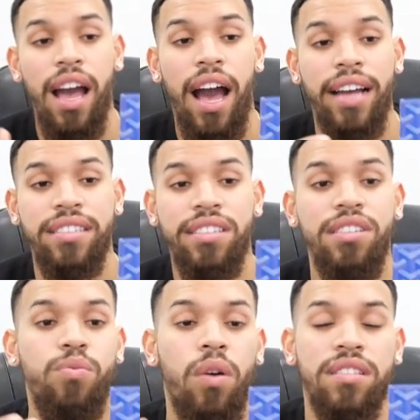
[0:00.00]
I
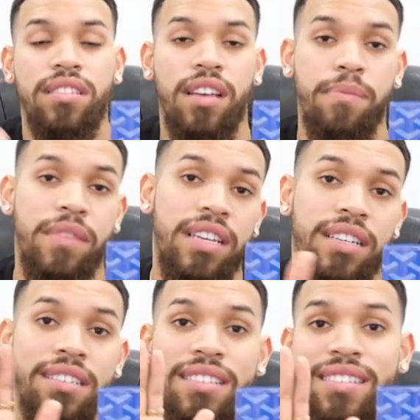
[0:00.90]
did want
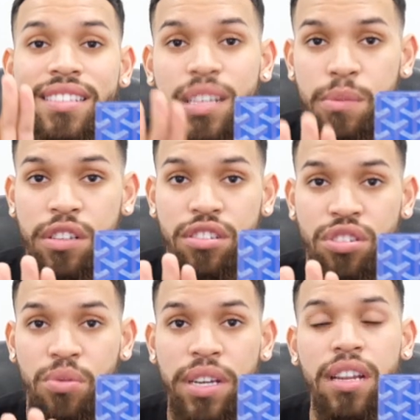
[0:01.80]
something similar
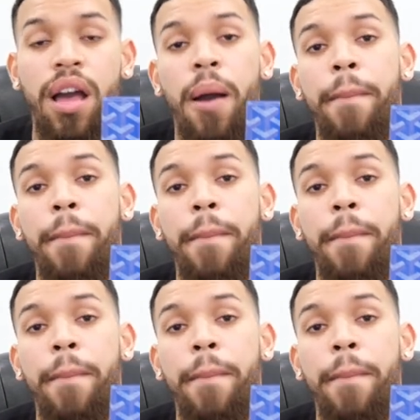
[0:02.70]
to it,